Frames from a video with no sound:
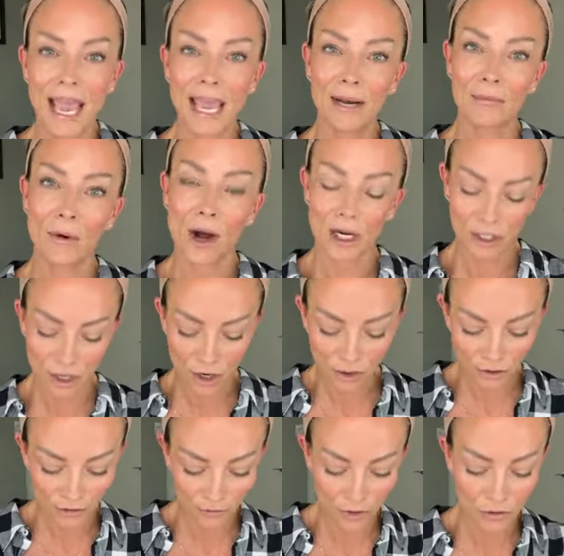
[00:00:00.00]
and watch
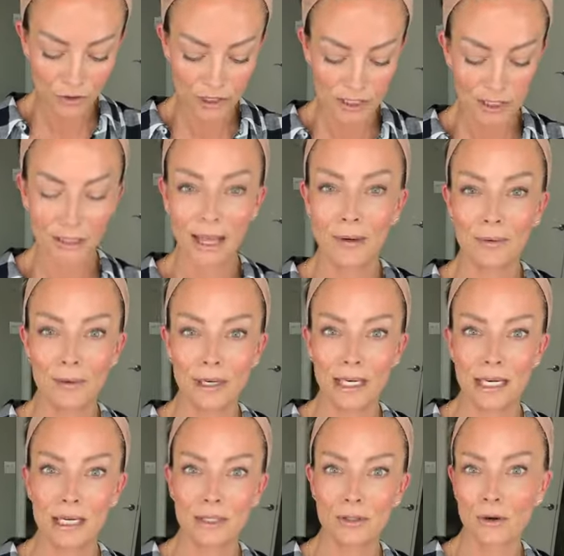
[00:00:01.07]
all of those
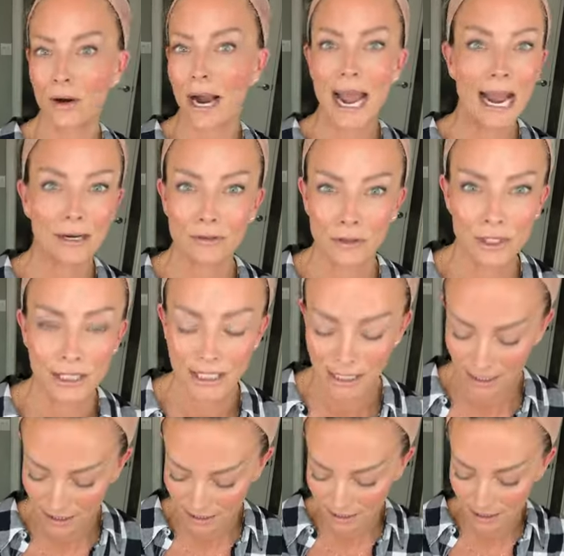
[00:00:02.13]
celebrities or
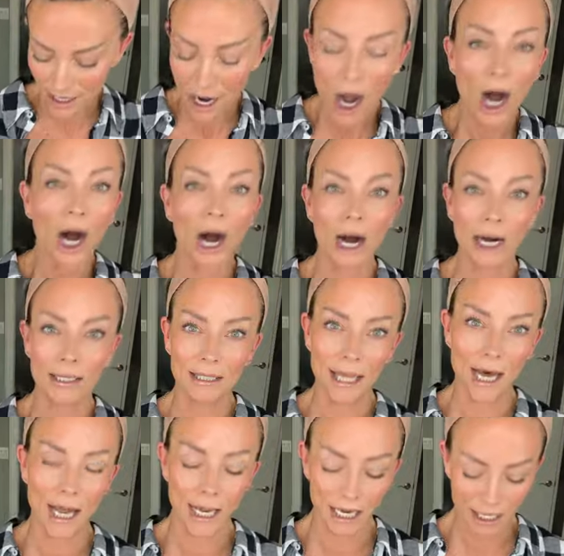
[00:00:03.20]
actresses
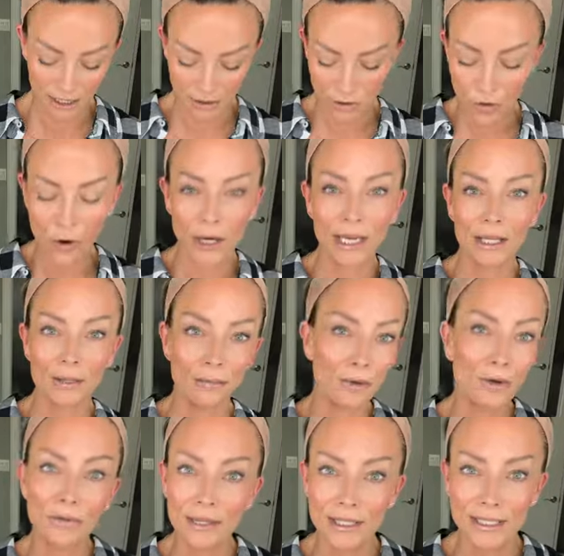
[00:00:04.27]
online or in the
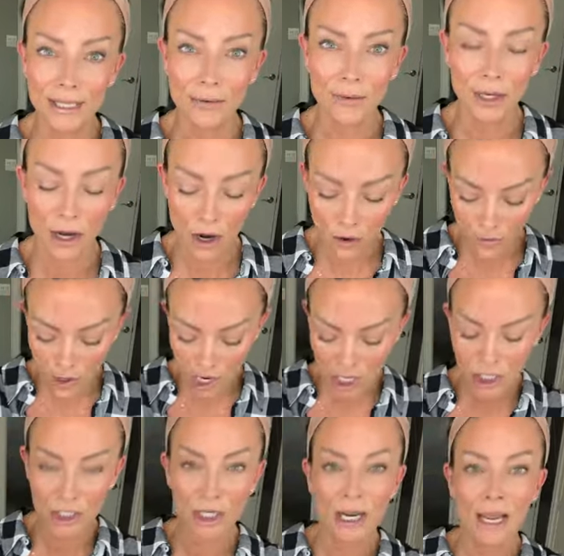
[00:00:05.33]
movies that we all
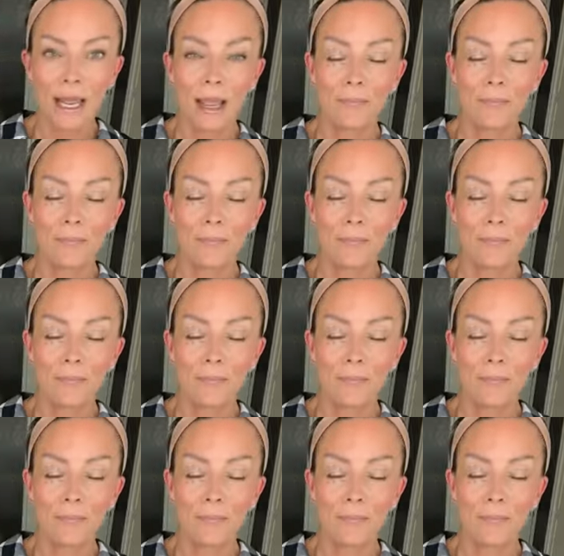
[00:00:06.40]
watch